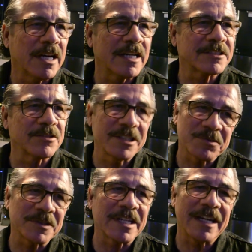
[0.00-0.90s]
So
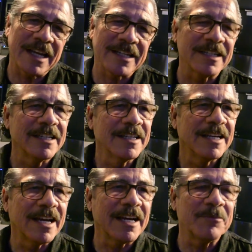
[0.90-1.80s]
this was kind of
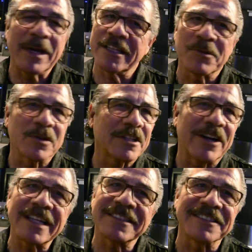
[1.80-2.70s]
like man, they worked our
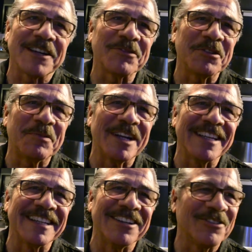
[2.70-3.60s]
asses off, though,
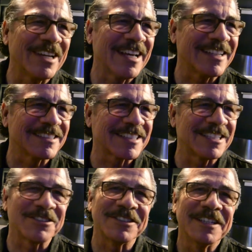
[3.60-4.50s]
brother. You know, we had a
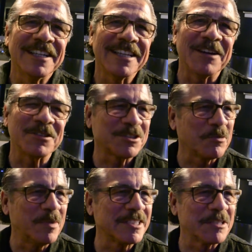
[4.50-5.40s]
schedule that was so
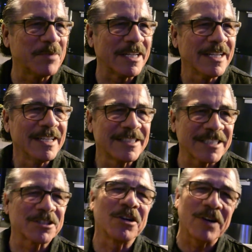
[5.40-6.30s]
busy, but
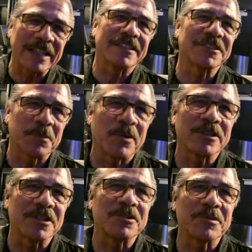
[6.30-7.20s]
just to go out there and
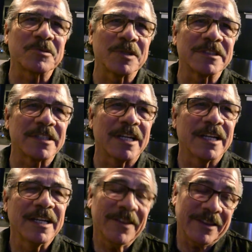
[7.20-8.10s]
support the troops was,
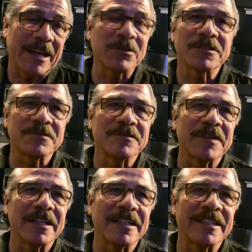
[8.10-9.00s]
that was
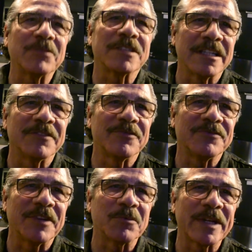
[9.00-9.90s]
a love,
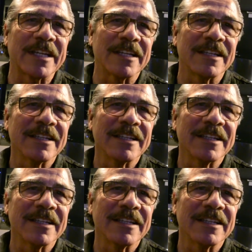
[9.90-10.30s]
fun weekend.